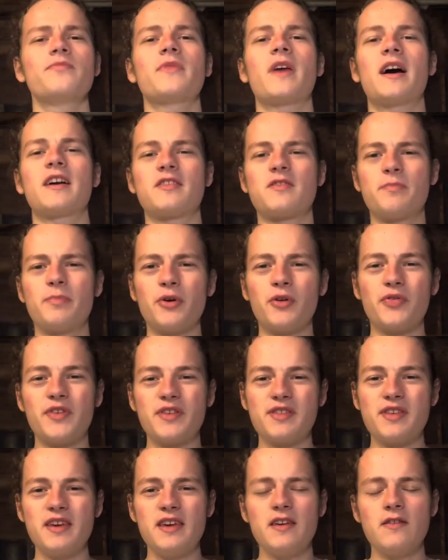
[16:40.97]
I spilled the
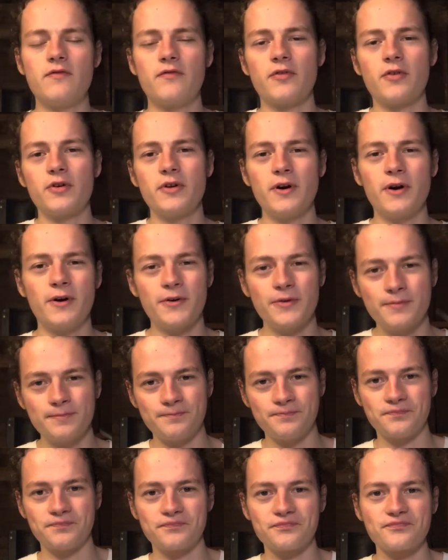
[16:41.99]
tea for y'all,
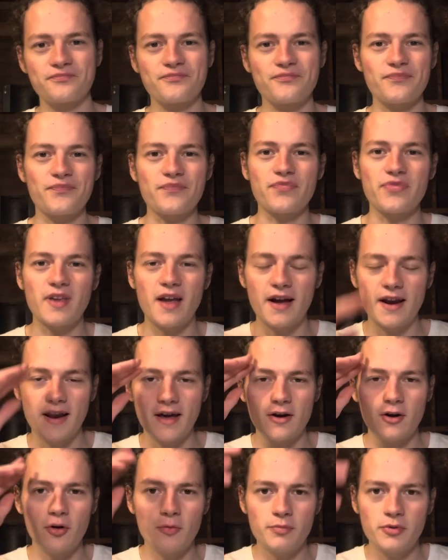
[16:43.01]
and I
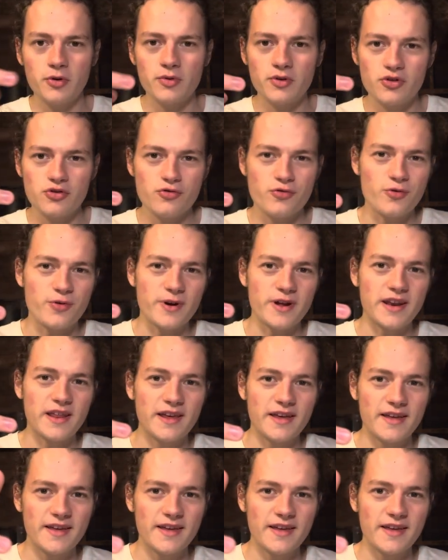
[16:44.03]
hope you enjoyed.